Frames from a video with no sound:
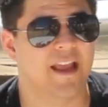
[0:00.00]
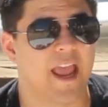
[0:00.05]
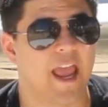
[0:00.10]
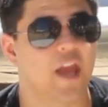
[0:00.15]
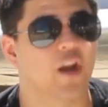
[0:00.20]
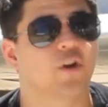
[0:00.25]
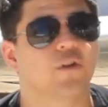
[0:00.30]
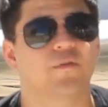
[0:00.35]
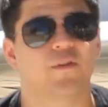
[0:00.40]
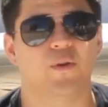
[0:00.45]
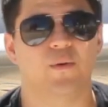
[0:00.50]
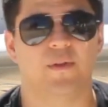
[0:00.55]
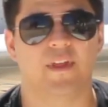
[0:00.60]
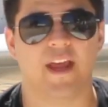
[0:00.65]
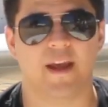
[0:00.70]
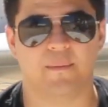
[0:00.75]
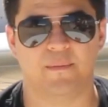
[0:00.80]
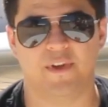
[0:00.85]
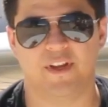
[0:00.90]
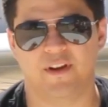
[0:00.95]
interview
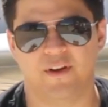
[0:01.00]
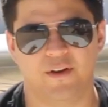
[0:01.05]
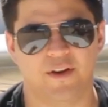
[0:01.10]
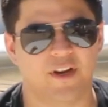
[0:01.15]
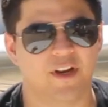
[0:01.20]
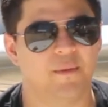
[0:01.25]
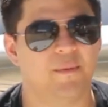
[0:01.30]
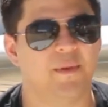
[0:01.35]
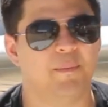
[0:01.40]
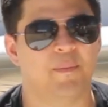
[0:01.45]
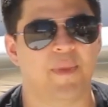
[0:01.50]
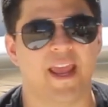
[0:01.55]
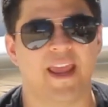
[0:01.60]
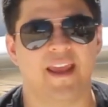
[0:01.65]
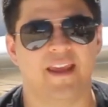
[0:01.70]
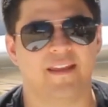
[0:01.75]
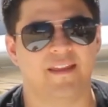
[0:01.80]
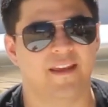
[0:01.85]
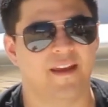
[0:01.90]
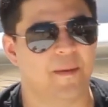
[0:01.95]
them. You're going to be
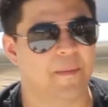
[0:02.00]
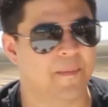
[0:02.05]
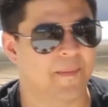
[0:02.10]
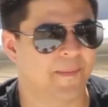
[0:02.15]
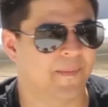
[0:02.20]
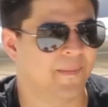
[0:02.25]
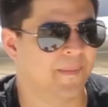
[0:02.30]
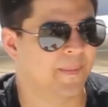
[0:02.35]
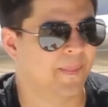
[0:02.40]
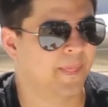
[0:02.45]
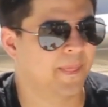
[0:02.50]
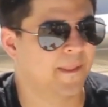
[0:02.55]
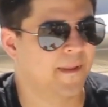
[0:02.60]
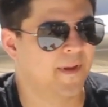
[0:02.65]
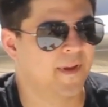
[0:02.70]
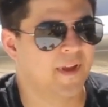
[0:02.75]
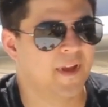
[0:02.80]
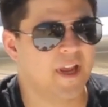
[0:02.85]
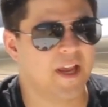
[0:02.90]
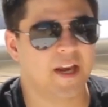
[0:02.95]
paying them
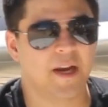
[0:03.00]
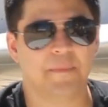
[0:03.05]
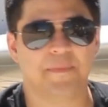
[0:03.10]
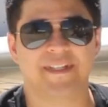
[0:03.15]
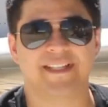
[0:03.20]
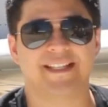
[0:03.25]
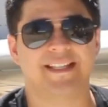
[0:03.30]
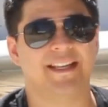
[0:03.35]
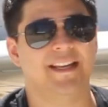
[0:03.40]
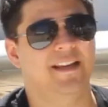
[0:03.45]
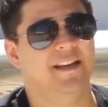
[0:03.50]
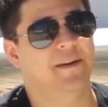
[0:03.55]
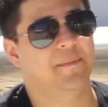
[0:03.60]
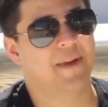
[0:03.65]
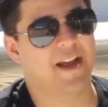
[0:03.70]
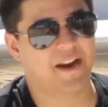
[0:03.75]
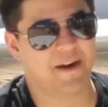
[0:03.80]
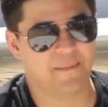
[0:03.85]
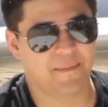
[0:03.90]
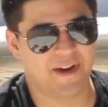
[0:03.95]
an obscene
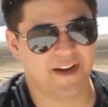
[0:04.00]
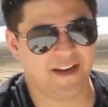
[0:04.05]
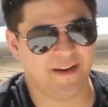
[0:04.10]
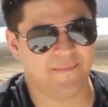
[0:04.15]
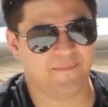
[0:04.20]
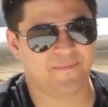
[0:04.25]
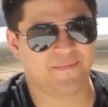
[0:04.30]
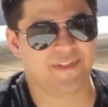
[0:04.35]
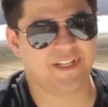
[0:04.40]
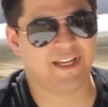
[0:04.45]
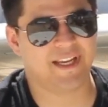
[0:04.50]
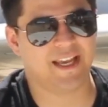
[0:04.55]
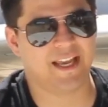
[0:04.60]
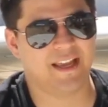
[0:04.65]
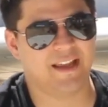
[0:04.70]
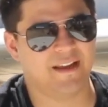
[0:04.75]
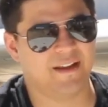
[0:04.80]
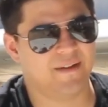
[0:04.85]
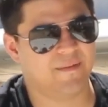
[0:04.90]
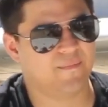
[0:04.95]
amount of money to
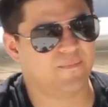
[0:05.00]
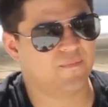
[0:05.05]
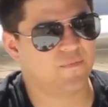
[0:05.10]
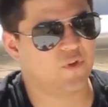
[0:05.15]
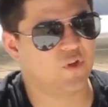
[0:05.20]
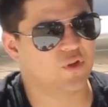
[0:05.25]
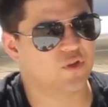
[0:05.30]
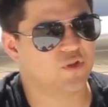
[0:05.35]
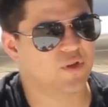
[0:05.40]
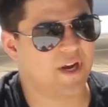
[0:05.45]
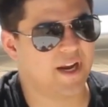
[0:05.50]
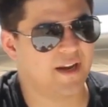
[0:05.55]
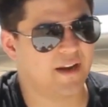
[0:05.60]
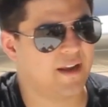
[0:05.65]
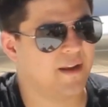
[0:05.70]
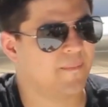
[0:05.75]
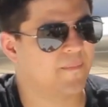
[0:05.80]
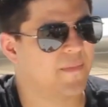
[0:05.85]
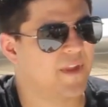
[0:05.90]
get your training,